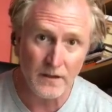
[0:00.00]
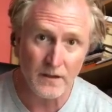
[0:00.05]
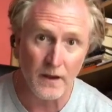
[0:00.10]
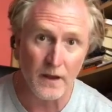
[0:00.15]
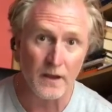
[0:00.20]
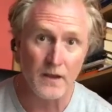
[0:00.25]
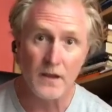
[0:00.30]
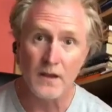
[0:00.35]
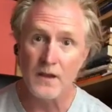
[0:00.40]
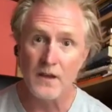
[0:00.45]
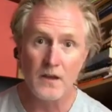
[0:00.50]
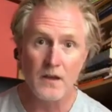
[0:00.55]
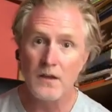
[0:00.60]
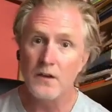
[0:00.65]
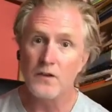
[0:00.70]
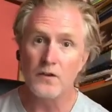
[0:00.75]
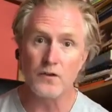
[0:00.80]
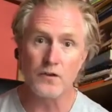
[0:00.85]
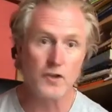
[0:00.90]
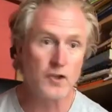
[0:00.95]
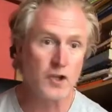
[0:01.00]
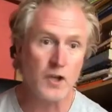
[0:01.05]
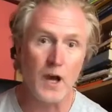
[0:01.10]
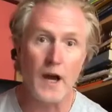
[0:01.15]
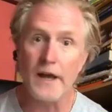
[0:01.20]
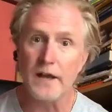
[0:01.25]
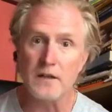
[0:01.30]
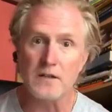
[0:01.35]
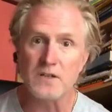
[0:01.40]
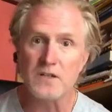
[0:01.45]
Like your
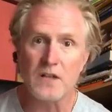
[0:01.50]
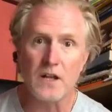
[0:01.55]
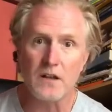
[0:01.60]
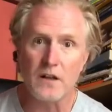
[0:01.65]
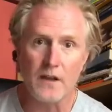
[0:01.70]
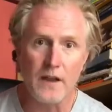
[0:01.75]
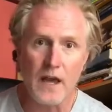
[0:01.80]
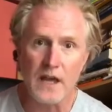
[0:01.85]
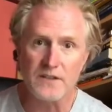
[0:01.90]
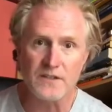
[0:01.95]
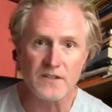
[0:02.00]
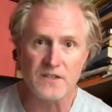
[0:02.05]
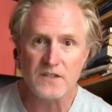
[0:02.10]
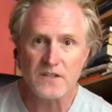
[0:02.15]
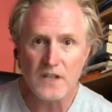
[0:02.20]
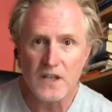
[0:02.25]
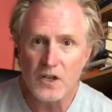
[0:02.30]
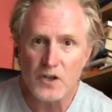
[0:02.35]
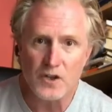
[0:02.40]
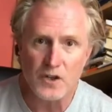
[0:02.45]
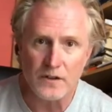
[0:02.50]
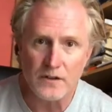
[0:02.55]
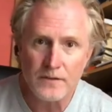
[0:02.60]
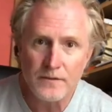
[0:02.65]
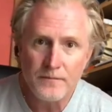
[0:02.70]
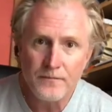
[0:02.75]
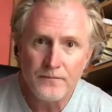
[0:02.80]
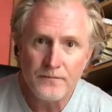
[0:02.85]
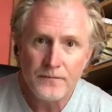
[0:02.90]
child suddenly has a seizure,